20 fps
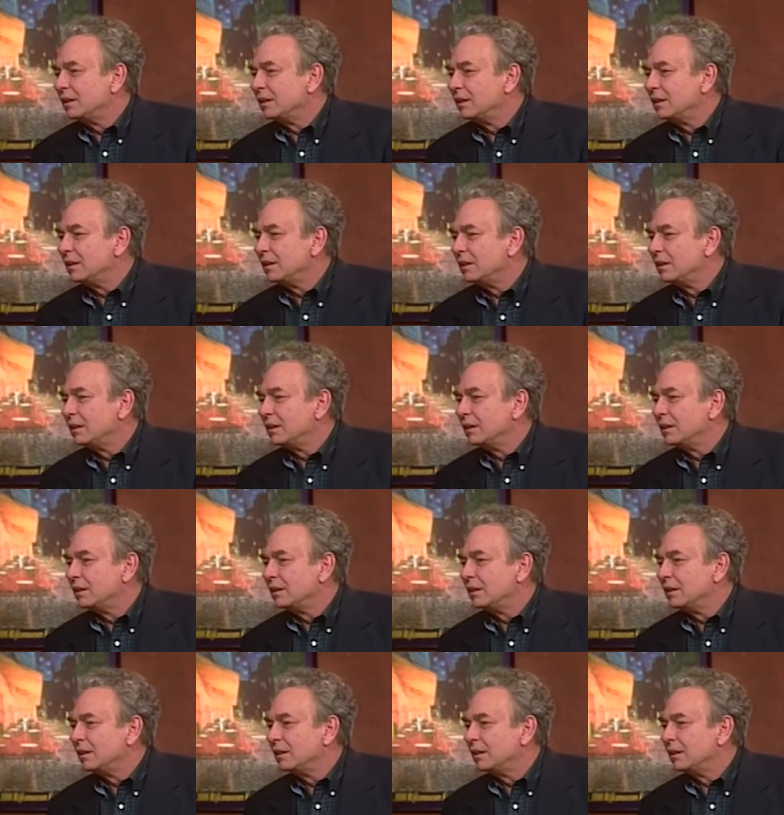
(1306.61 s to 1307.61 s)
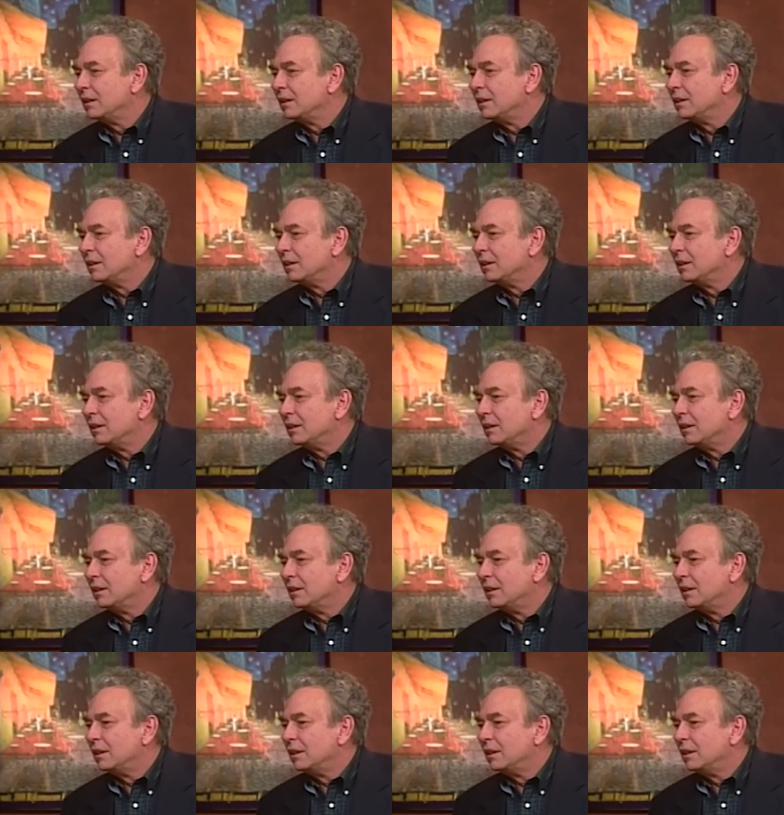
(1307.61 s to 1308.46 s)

(no one is talking)